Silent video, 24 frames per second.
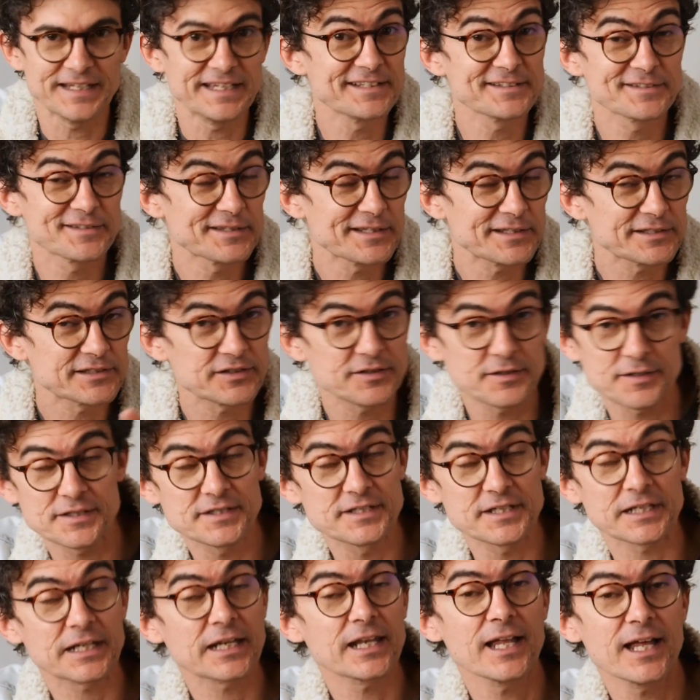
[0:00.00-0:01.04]
Is this the
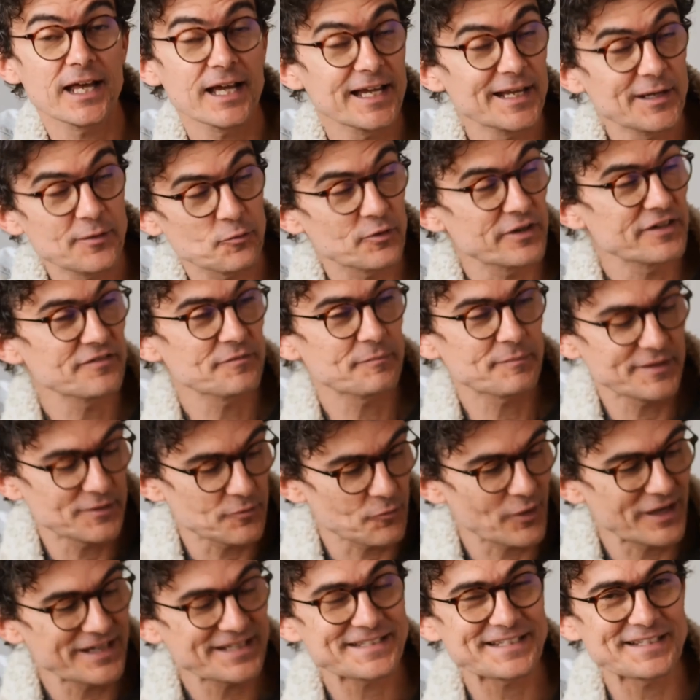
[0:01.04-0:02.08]
decline we've been
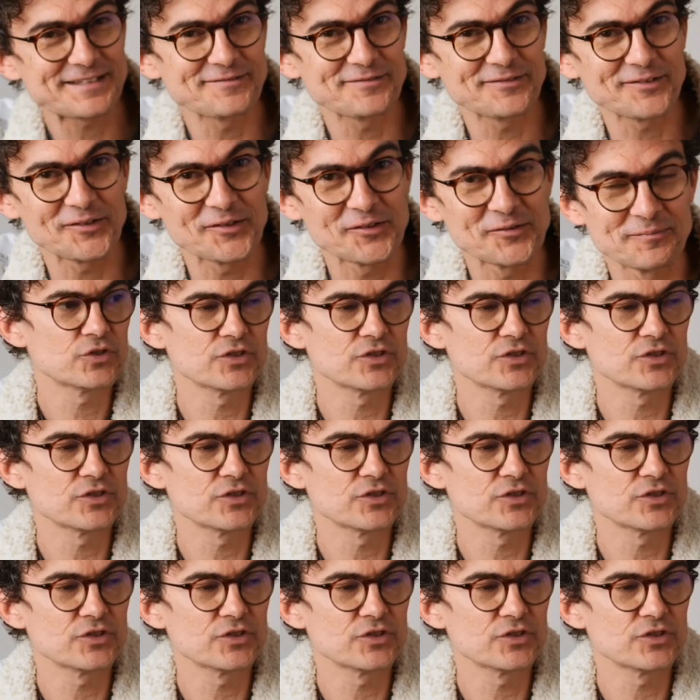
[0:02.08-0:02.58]
waiting for?